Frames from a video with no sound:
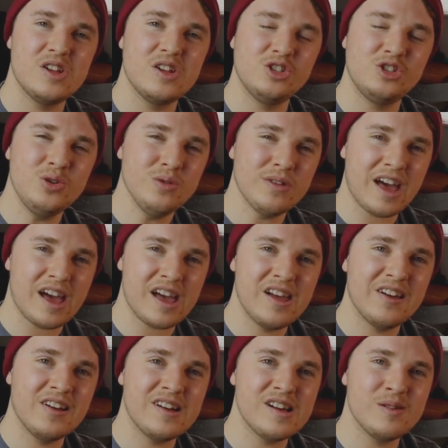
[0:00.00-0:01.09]
Do that,
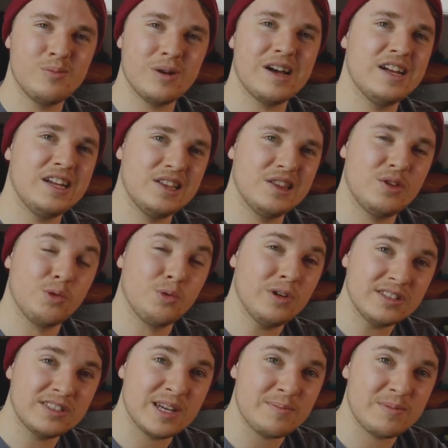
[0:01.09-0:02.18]
but the real
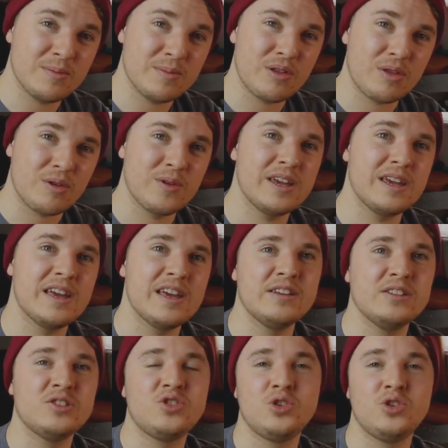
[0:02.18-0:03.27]
tip number 3
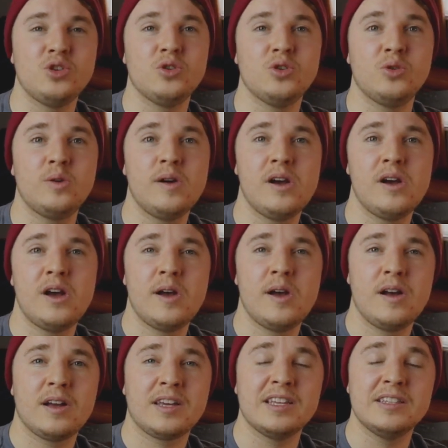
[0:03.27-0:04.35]
is to
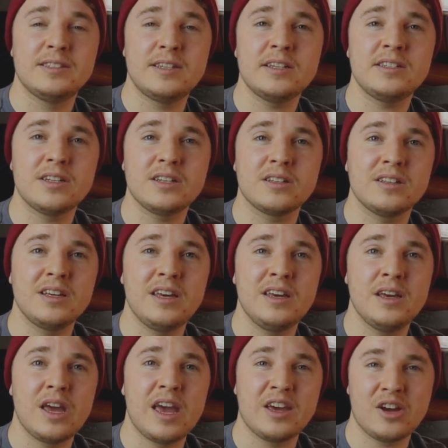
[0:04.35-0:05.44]

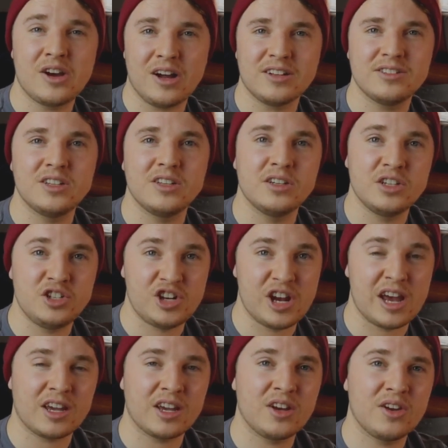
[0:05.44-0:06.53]
consistently and constantly
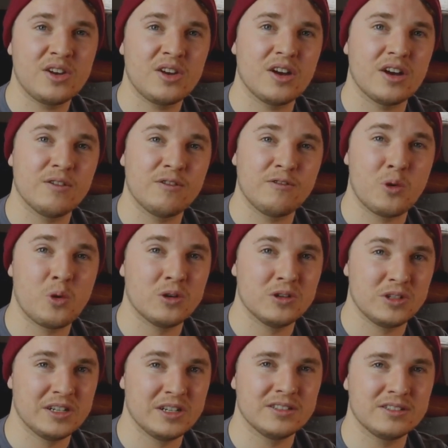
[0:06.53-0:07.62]
check for
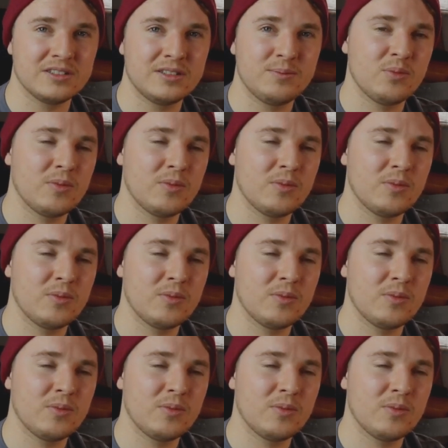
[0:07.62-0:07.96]
deals.